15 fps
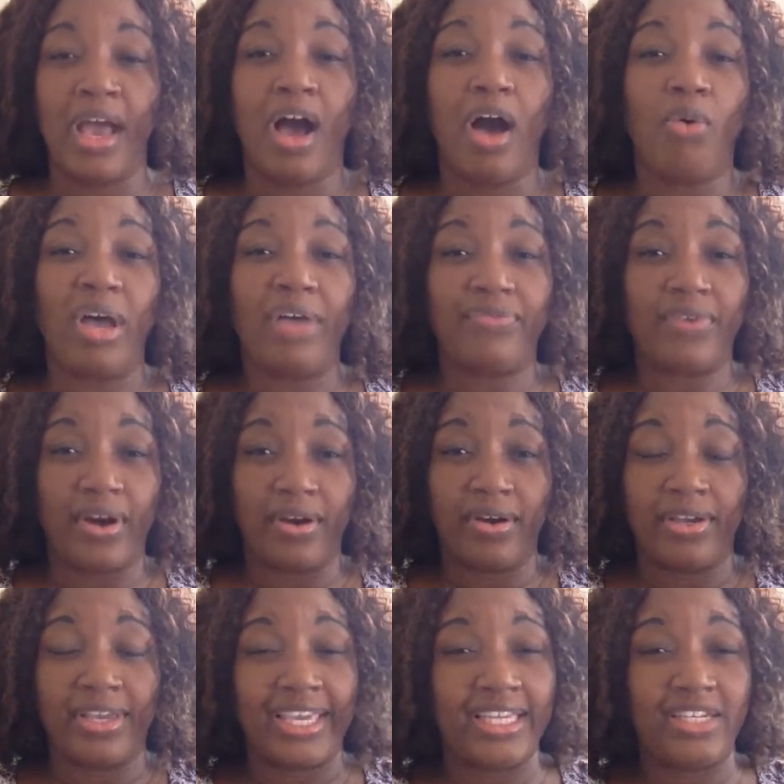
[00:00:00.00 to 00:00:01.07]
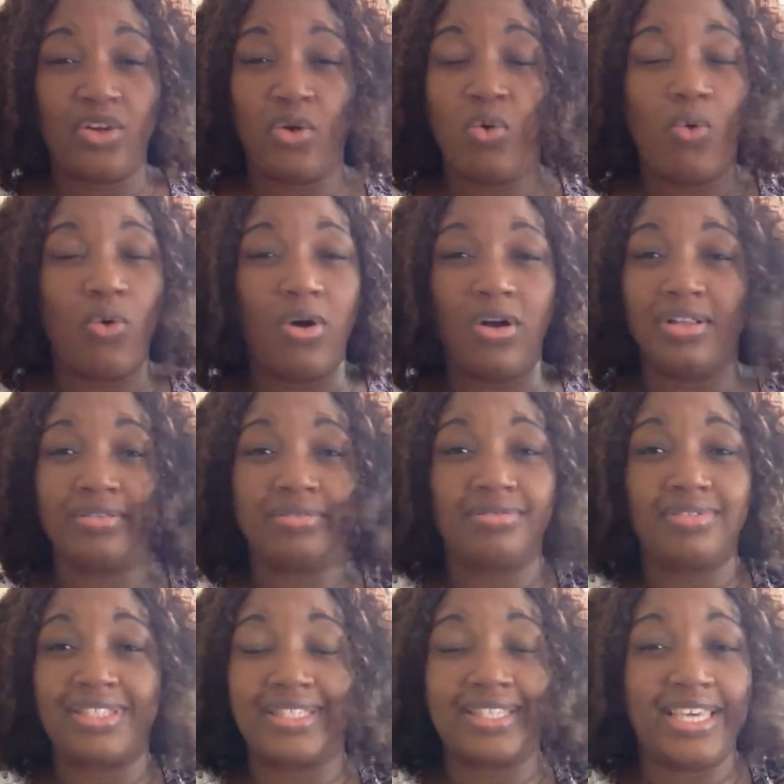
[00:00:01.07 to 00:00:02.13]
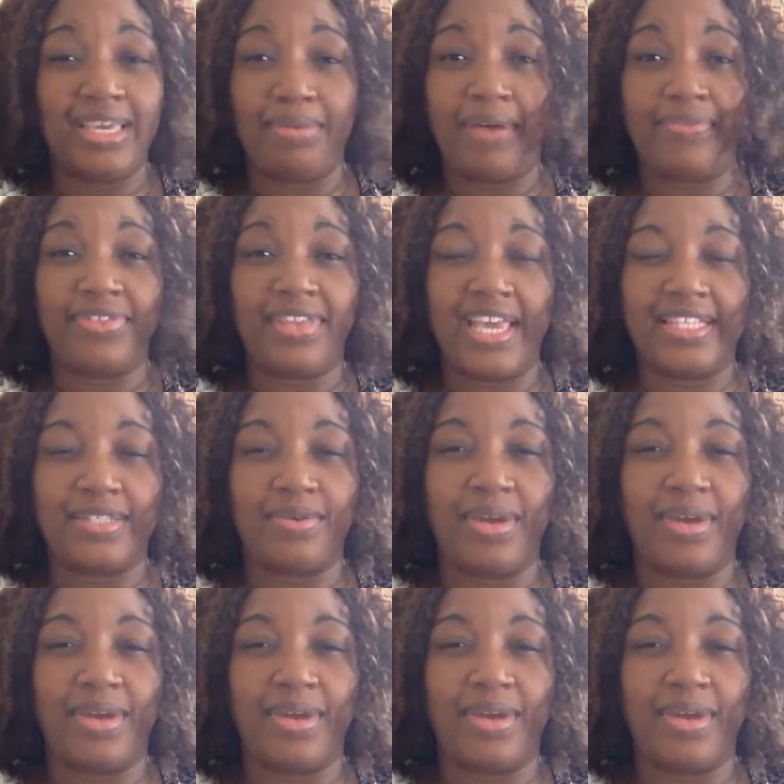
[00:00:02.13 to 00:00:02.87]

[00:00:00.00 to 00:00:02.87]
However, in the whole scheme of things,